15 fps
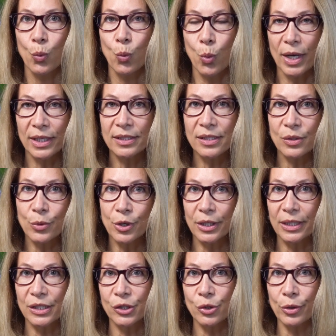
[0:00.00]
Once the
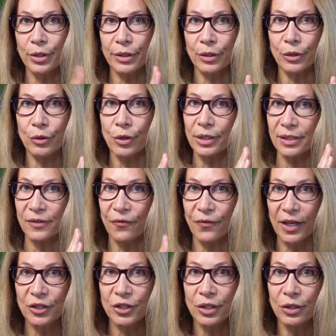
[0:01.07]
work is sorted across
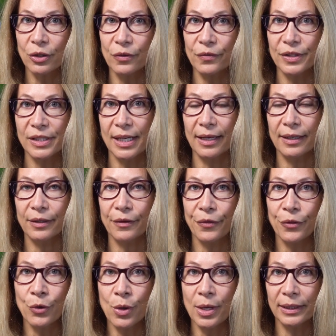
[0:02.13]
functional oversight,
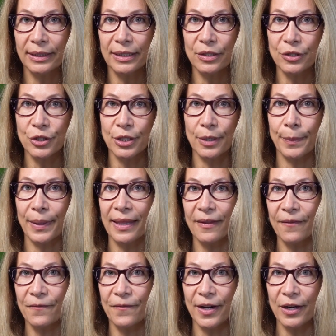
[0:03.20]
thought leadership, and
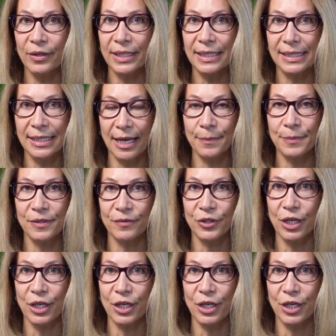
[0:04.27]
the various types of